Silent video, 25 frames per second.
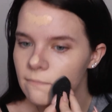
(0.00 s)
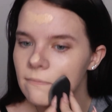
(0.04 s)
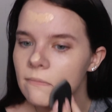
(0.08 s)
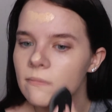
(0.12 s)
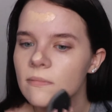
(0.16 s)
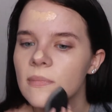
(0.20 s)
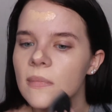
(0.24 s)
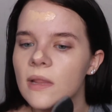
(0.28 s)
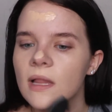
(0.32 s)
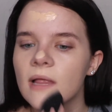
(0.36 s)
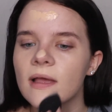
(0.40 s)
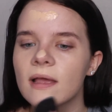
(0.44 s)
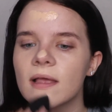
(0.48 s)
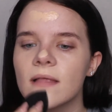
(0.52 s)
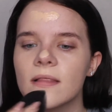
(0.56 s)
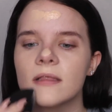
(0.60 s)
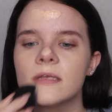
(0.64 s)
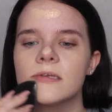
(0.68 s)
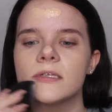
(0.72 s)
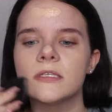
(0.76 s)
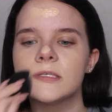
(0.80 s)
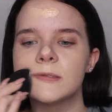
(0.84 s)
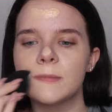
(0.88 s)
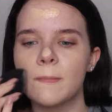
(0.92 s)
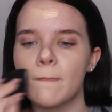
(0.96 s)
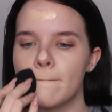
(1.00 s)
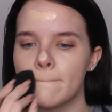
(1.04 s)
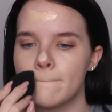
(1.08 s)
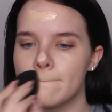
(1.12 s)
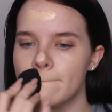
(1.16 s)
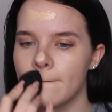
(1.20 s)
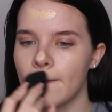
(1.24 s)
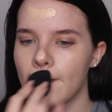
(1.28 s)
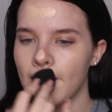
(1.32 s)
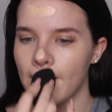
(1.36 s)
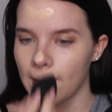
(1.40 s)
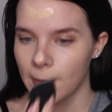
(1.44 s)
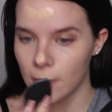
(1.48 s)
Like the
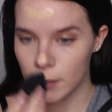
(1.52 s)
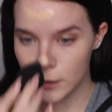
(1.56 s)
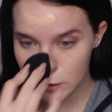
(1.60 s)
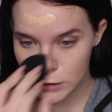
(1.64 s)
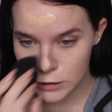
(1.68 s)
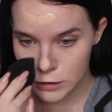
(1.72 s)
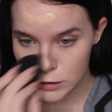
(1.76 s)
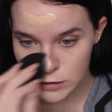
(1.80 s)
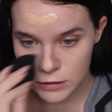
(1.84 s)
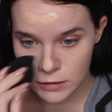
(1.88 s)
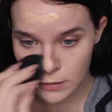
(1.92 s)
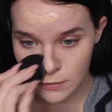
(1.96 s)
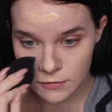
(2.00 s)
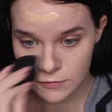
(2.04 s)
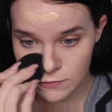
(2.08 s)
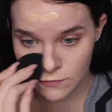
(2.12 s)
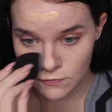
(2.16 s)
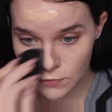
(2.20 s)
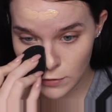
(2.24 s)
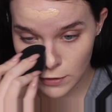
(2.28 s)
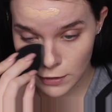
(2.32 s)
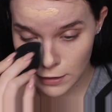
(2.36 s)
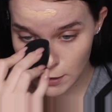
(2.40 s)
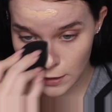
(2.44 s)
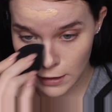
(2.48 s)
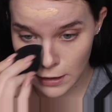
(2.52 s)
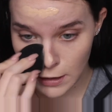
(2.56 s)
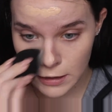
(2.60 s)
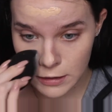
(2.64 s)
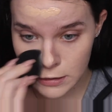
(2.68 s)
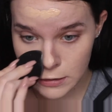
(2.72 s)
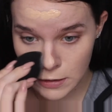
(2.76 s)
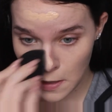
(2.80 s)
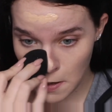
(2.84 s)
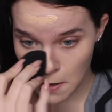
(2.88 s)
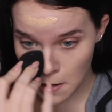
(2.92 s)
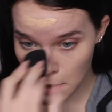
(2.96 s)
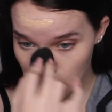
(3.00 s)
sponge seems really nice.
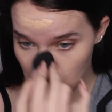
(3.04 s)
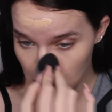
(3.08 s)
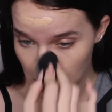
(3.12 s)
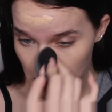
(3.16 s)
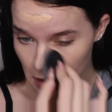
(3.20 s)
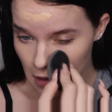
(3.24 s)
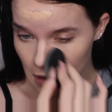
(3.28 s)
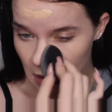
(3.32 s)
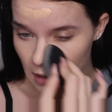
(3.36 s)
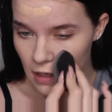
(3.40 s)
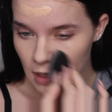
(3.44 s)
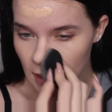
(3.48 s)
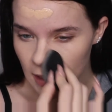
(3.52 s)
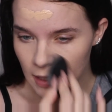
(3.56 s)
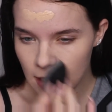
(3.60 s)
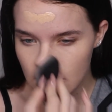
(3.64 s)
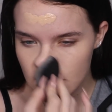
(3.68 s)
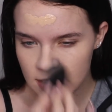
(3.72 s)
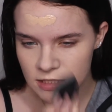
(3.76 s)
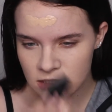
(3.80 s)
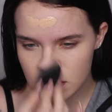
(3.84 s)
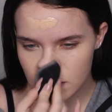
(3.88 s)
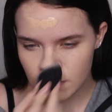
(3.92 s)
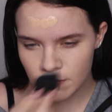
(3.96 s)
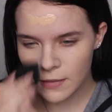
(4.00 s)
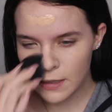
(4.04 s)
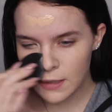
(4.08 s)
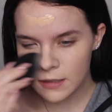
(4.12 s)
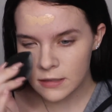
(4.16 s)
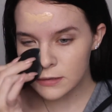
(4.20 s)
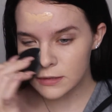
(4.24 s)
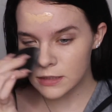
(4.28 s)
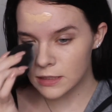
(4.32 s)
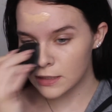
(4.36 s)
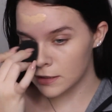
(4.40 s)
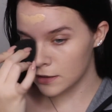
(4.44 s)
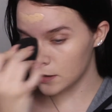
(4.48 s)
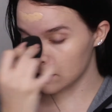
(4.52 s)
It
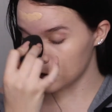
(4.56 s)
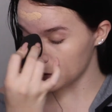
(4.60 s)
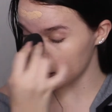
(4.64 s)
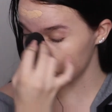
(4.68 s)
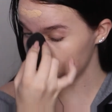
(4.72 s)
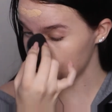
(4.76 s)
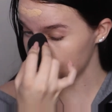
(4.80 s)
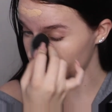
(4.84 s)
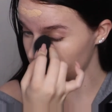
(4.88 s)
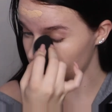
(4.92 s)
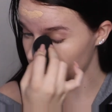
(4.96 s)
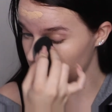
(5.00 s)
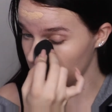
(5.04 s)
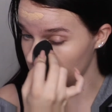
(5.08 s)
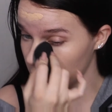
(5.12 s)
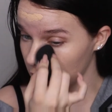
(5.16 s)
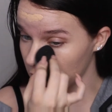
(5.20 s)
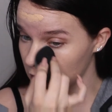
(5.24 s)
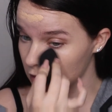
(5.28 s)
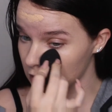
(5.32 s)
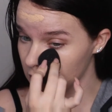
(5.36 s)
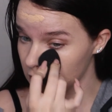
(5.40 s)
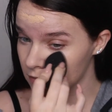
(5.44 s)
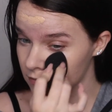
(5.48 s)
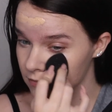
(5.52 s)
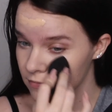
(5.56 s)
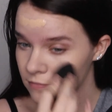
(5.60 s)
smells like something